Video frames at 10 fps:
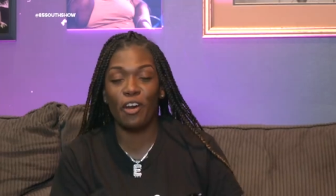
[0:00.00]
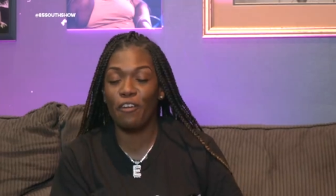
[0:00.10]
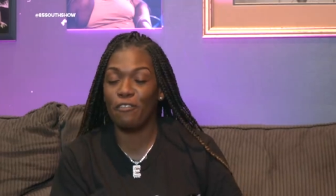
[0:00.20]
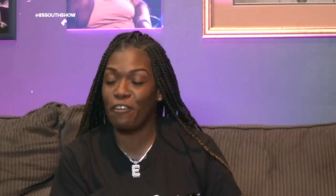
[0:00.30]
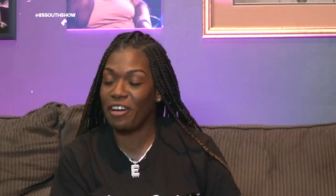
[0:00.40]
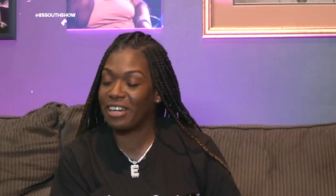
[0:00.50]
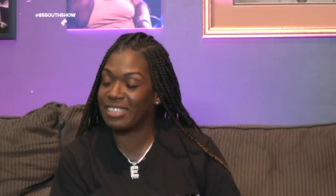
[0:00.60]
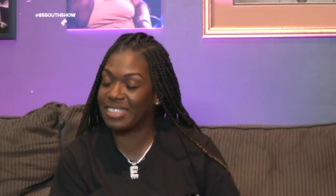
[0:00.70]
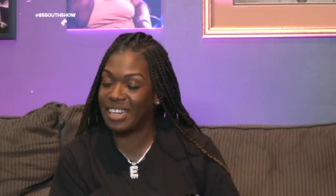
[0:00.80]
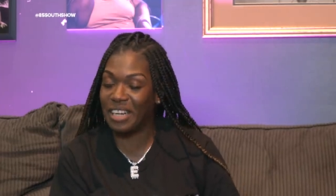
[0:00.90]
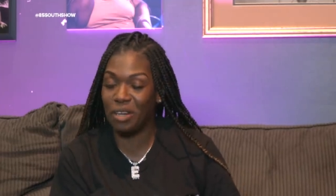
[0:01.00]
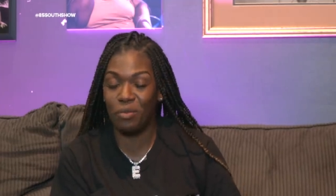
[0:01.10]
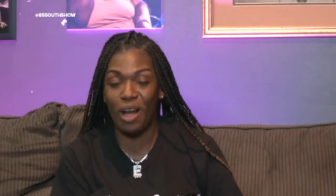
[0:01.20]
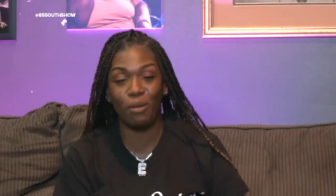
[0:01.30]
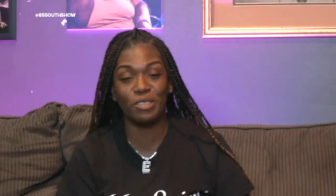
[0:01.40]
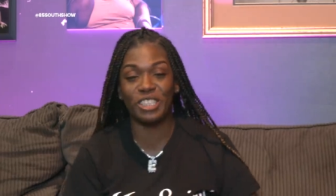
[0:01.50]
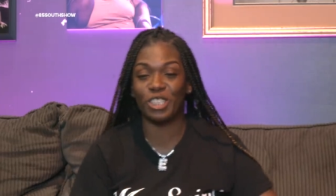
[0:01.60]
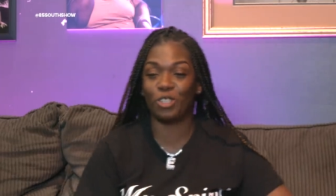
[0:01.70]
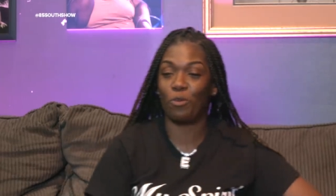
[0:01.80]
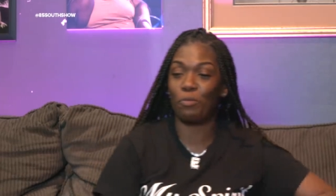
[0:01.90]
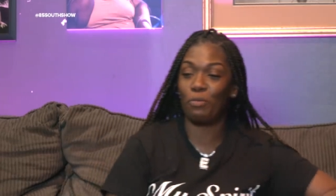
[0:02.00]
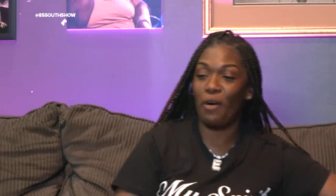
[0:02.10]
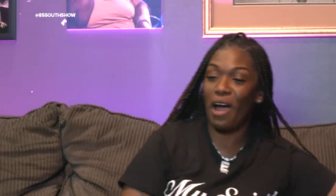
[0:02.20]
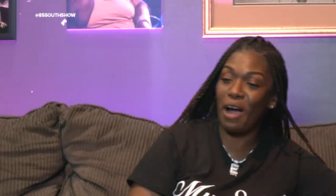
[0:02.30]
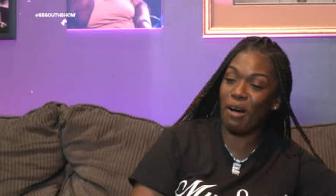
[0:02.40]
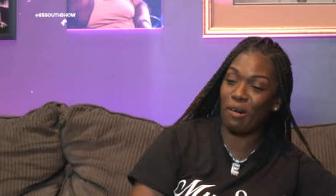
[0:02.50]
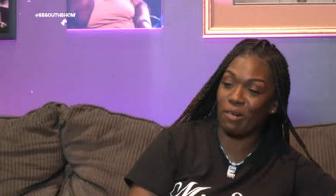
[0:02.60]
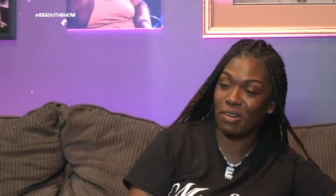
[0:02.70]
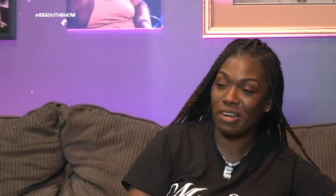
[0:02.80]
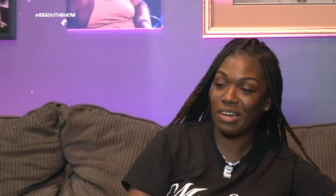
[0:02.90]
Kirk Franklin say that, boy, I was just so proud.